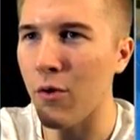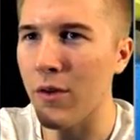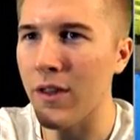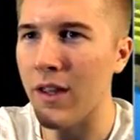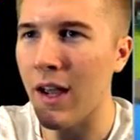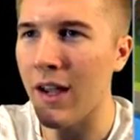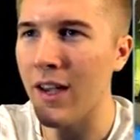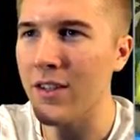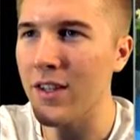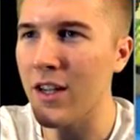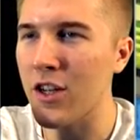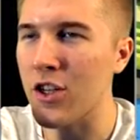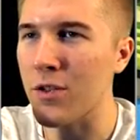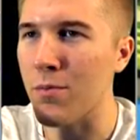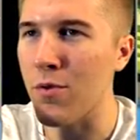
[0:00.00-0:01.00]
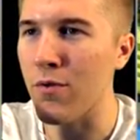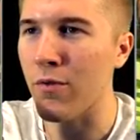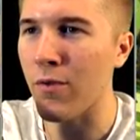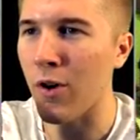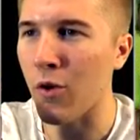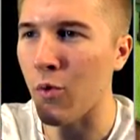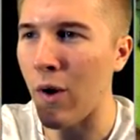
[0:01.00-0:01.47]
Or I guess they could just
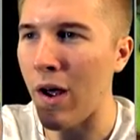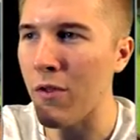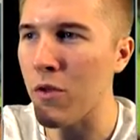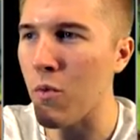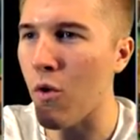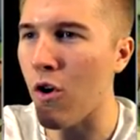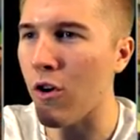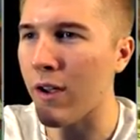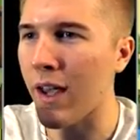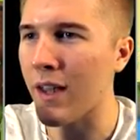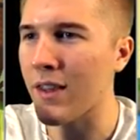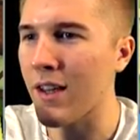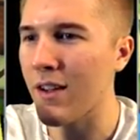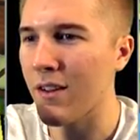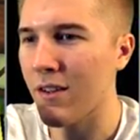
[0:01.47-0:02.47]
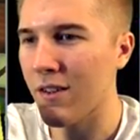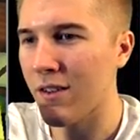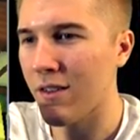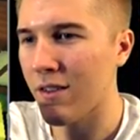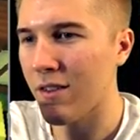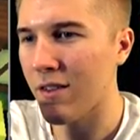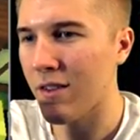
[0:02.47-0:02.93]
move around the wall, can't they?
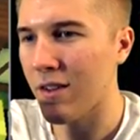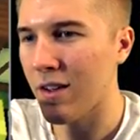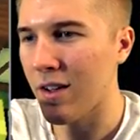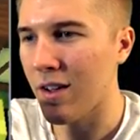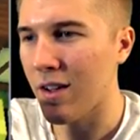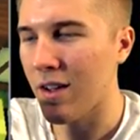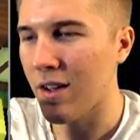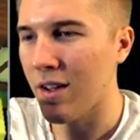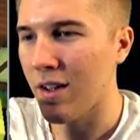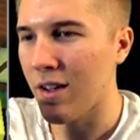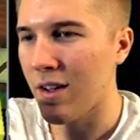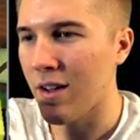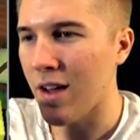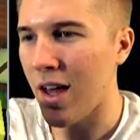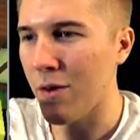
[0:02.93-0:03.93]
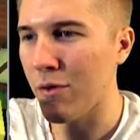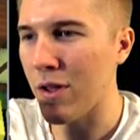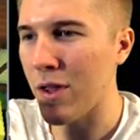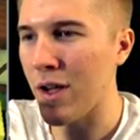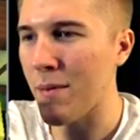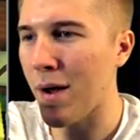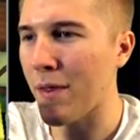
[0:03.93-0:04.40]
I don't
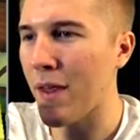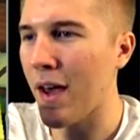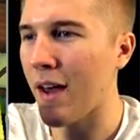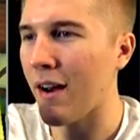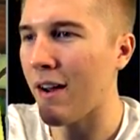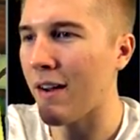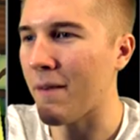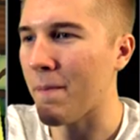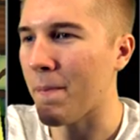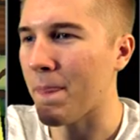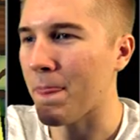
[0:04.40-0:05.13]
really think about that, huh?